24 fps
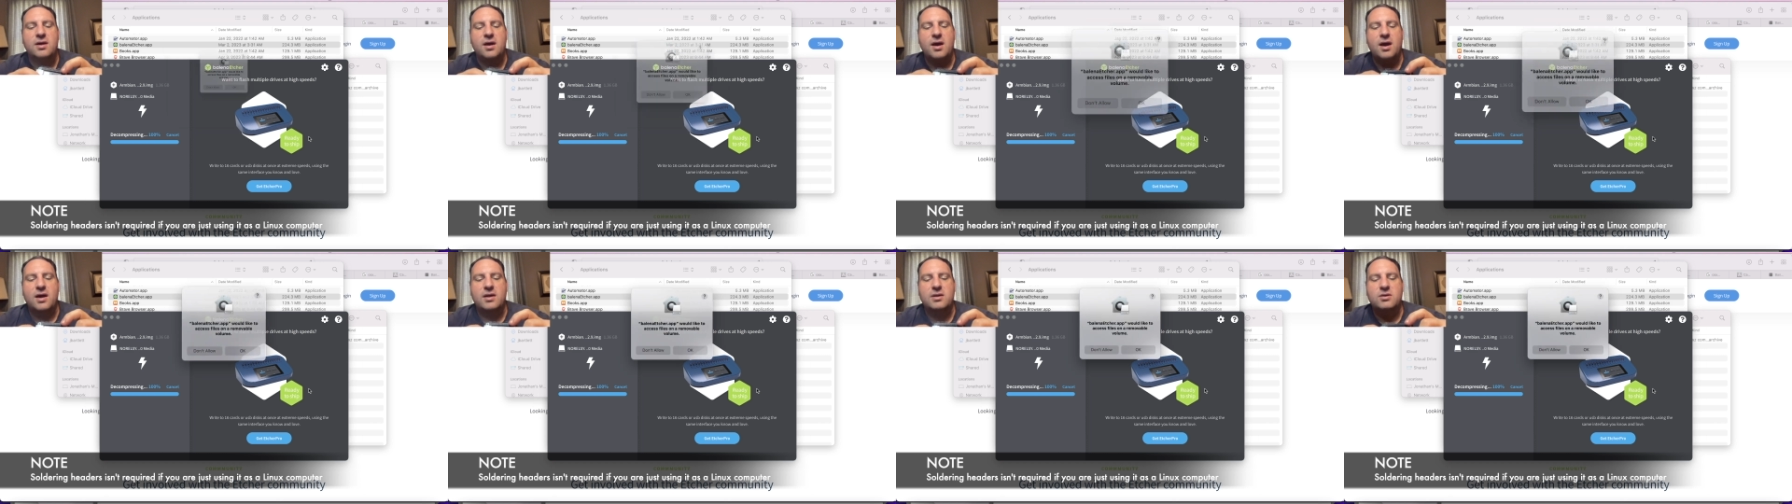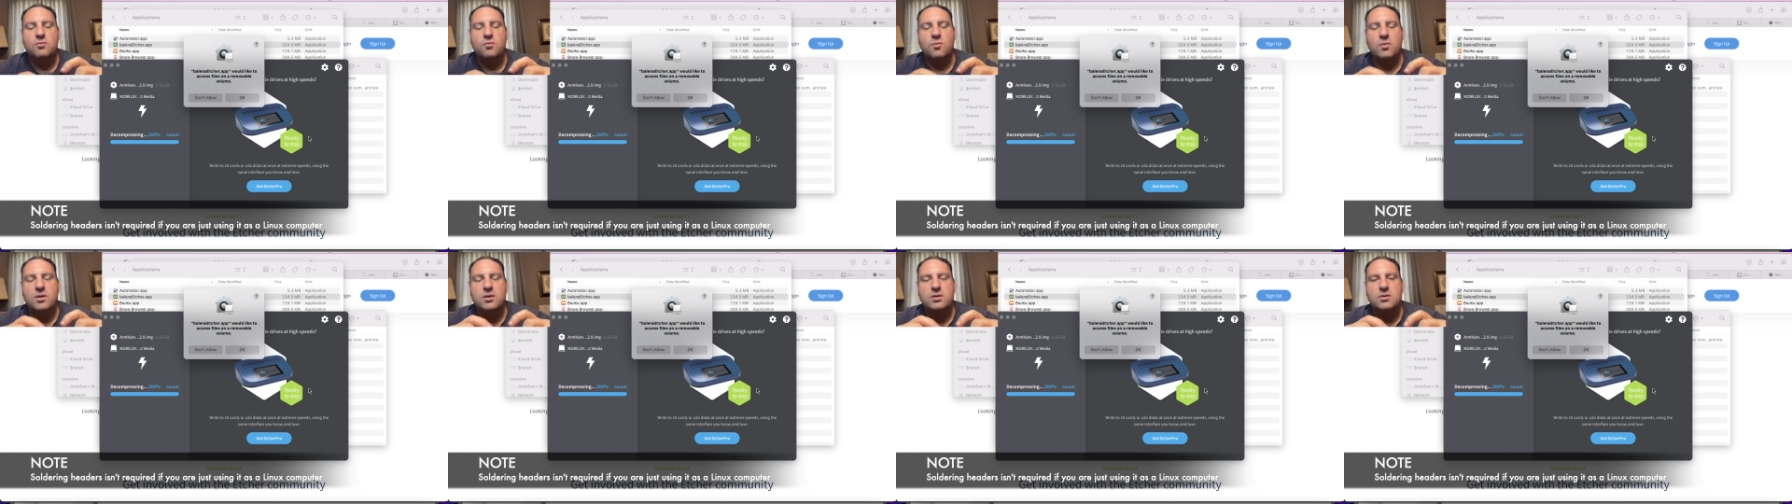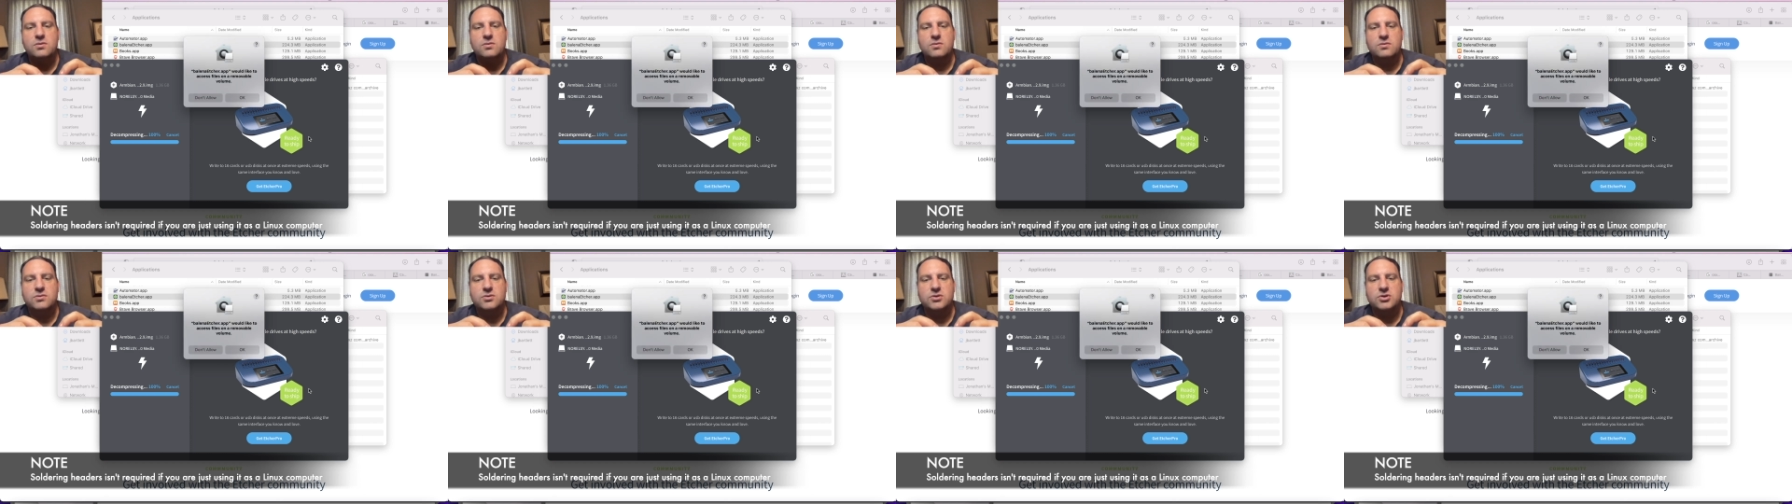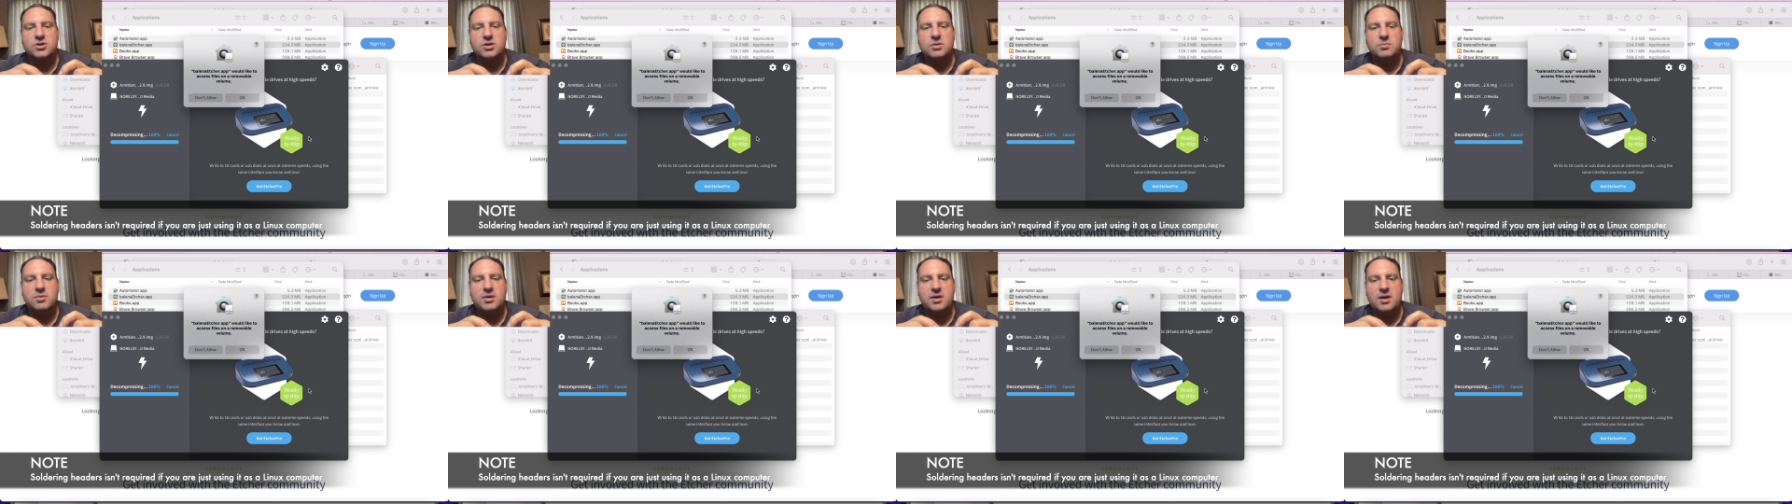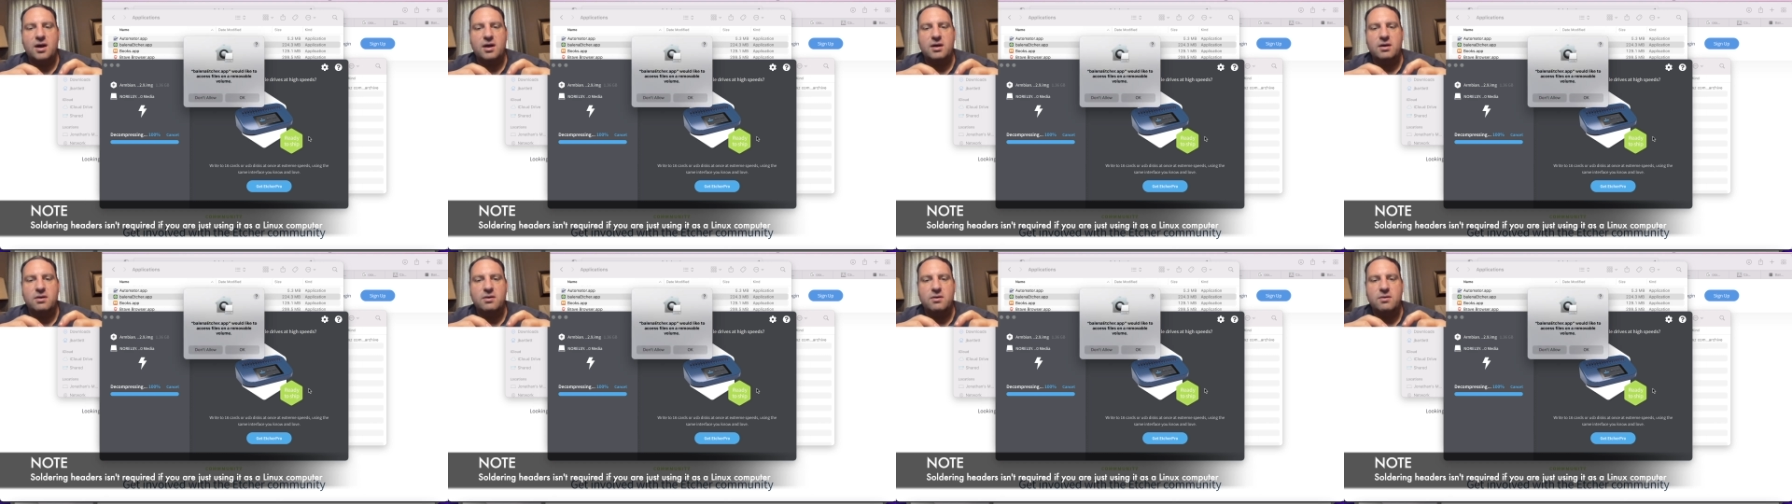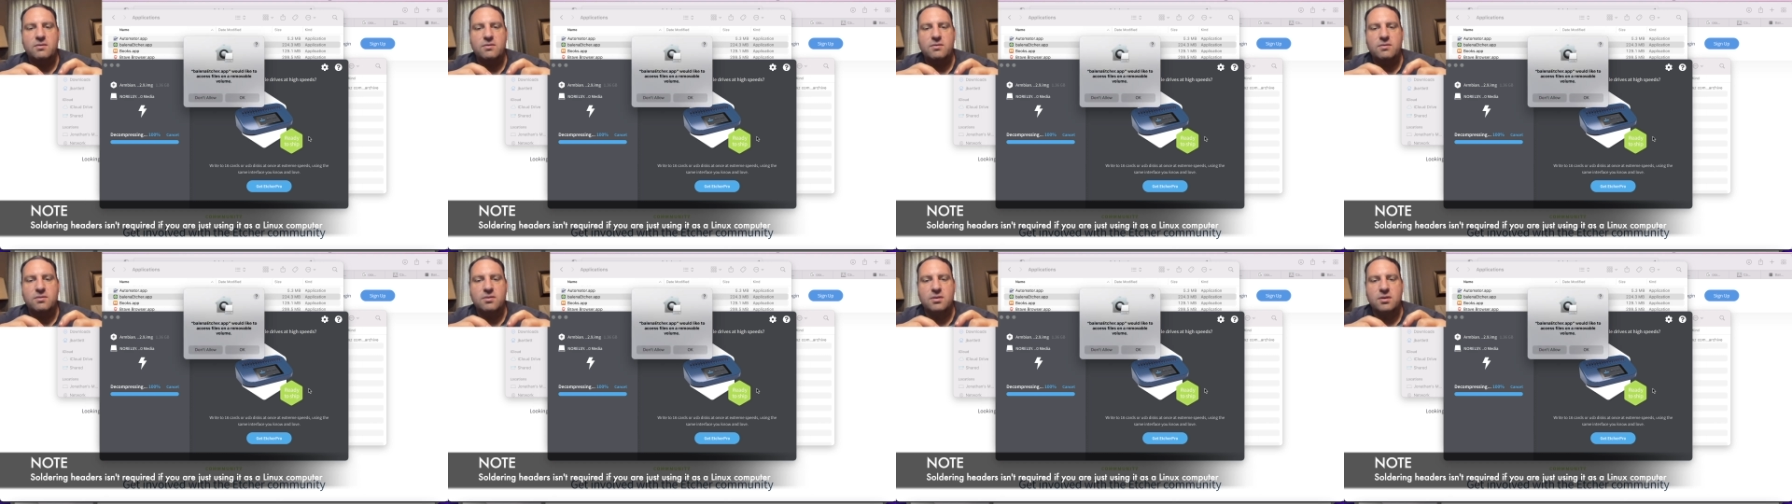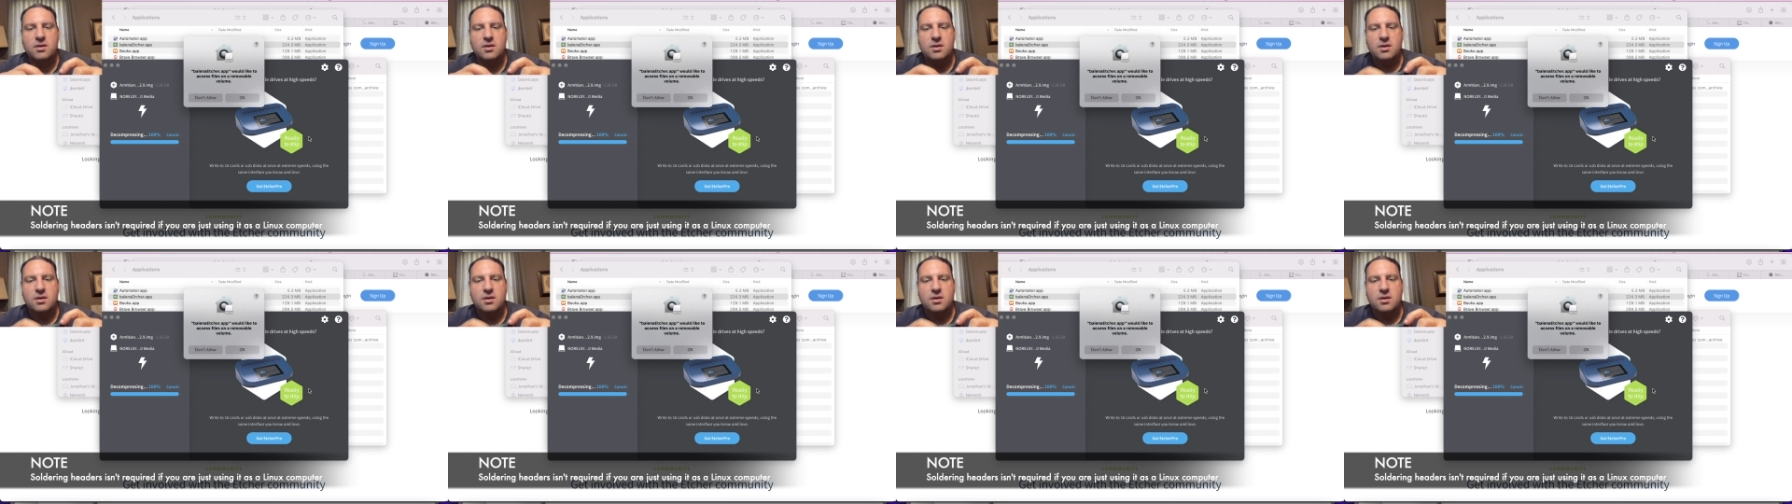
and you want to use GPIO,